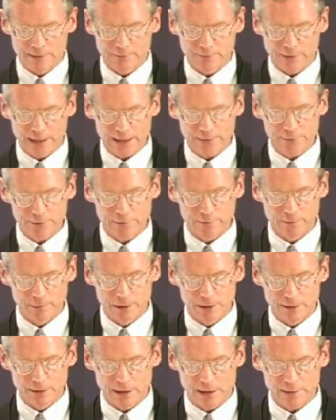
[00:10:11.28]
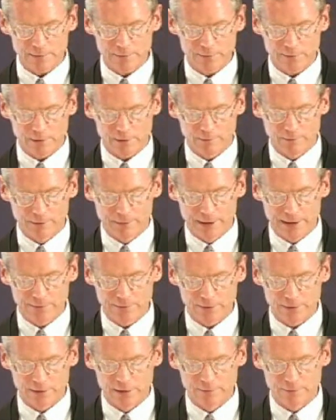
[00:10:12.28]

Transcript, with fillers: Yet fascism could not solve the basic